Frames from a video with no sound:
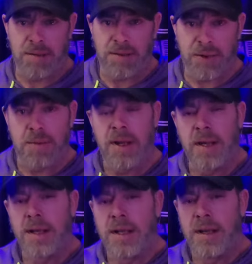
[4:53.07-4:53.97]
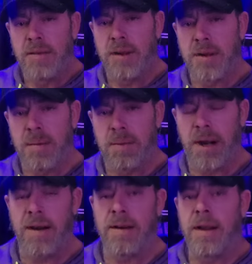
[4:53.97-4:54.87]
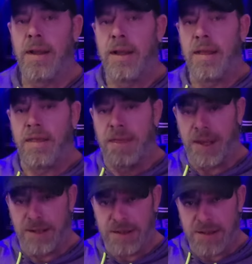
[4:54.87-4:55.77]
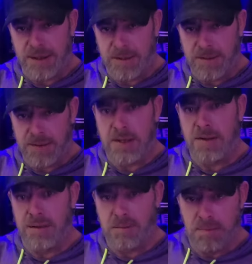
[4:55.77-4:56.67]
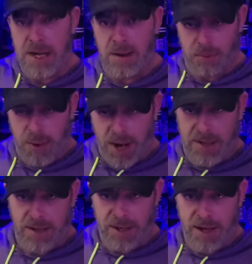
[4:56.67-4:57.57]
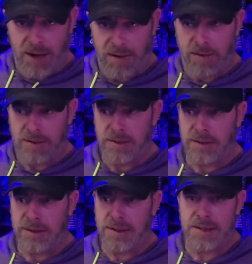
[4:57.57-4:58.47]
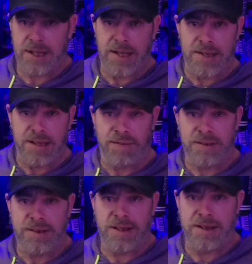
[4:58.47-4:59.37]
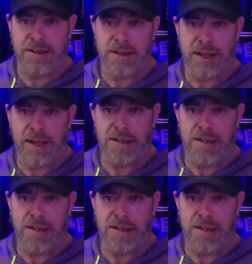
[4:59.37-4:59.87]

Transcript: I mean, if you if you compare this to me right now, like the size difference isn't